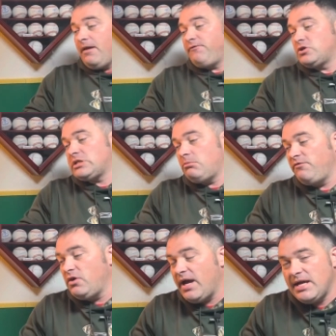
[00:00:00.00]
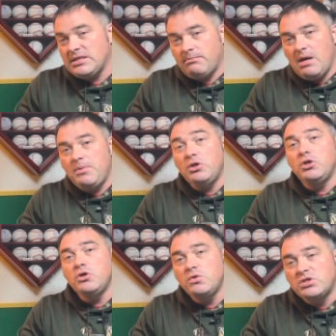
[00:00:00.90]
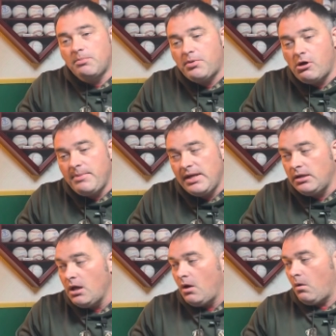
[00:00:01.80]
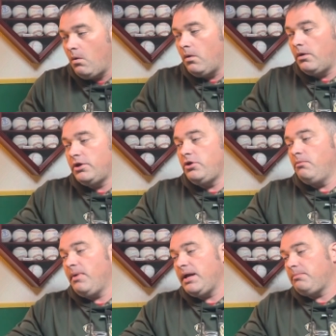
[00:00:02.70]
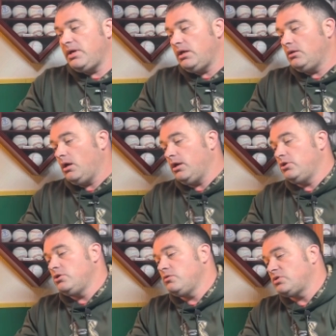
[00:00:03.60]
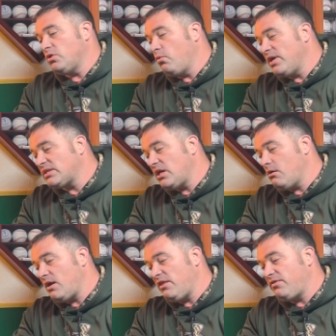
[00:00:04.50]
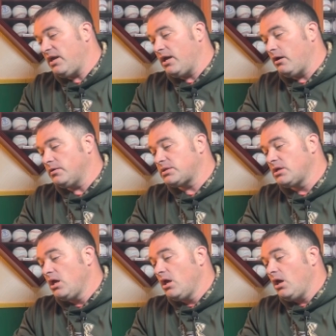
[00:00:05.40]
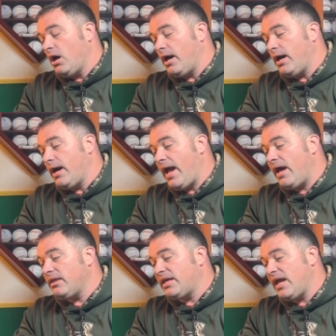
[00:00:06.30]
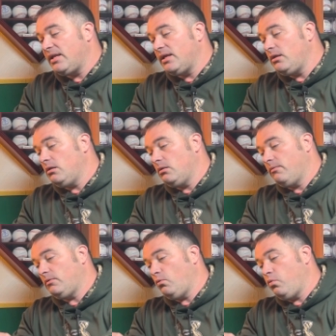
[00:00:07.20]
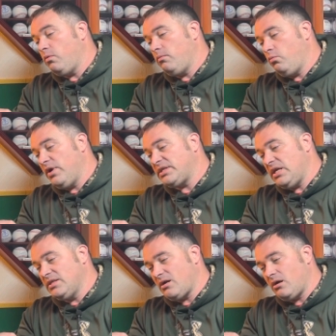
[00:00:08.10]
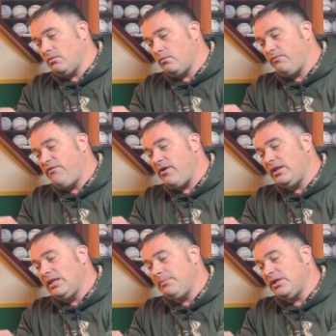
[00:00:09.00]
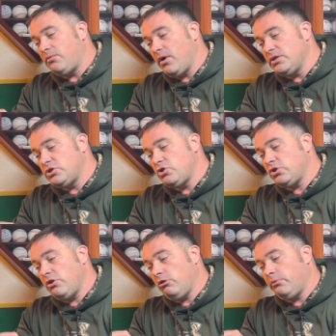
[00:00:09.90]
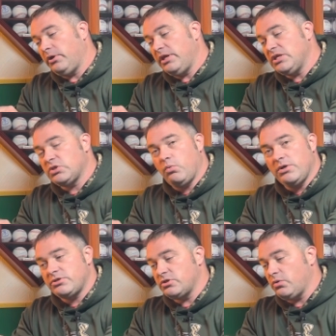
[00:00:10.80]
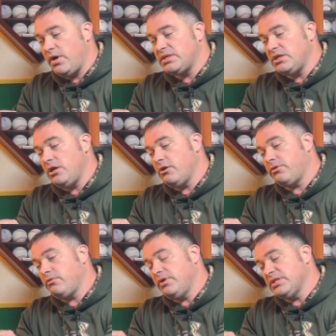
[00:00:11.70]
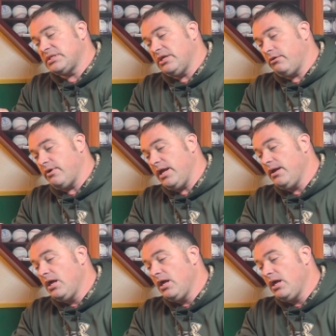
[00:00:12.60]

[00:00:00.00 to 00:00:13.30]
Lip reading: for some of you guys that might be new to bourbon, or you might be new to whiskey or anything else, allocated whiskeys are very limited runs, usually only released once or twice a year through a distillery.